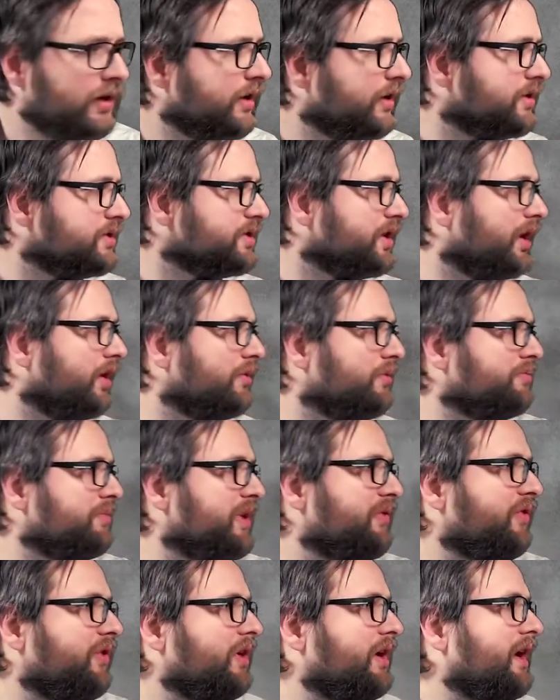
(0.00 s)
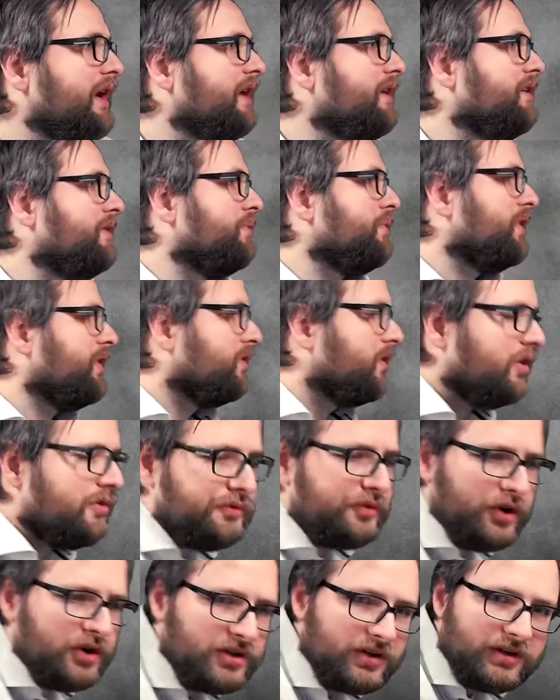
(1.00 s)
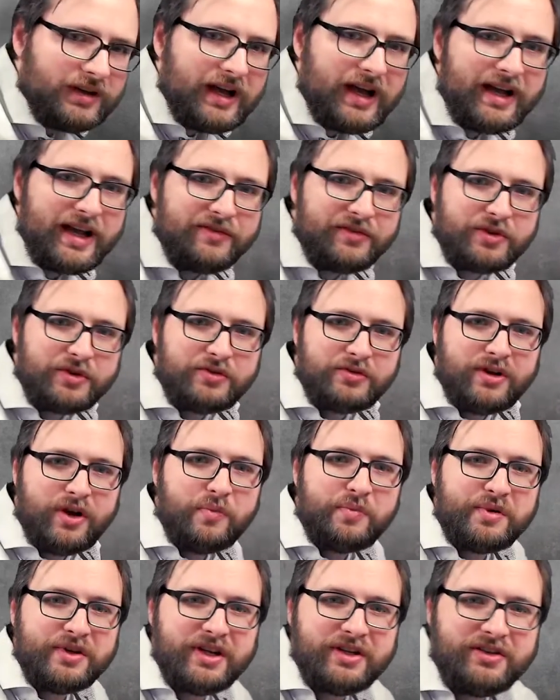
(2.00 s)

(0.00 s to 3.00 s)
So before I will go further, I have to open the